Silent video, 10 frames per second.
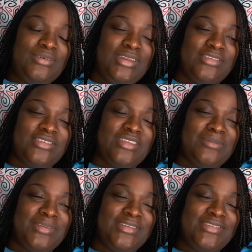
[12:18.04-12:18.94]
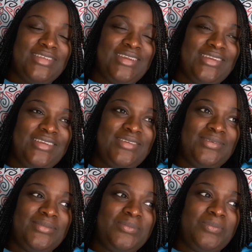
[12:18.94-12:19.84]
else was I about to say?
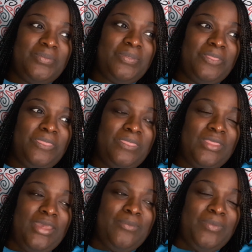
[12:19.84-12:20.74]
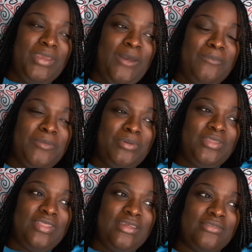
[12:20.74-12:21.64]
It helped me
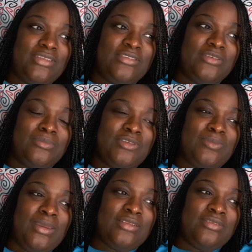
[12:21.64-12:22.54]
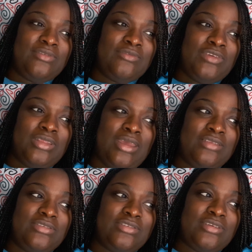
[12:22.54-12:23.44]
put things into perspective and
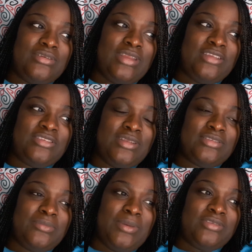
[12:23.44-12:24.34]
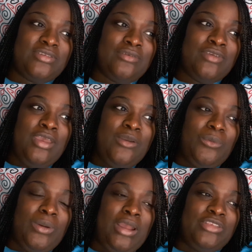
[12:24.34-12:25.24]
realize in certain aspects of myself
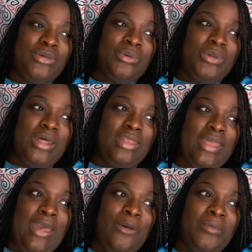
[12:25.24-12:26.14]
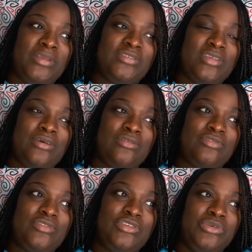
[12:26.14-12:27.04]
where I don't allow myself
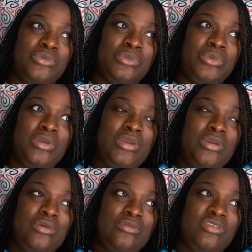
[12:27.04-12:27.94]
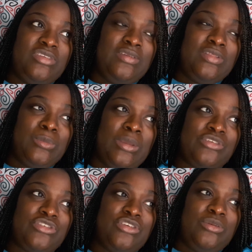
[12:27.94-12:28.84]
to receive the
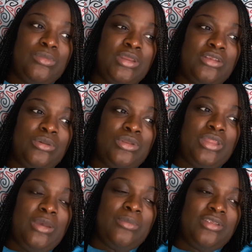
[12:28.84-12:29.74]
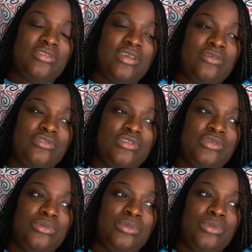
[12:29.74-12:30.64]
best treatment. I don't allow myself
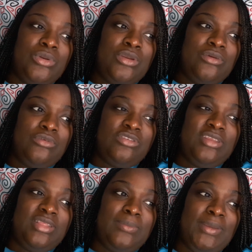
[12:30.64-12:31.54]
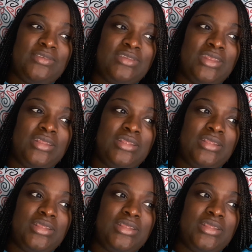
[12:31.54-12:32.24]
to receive the best that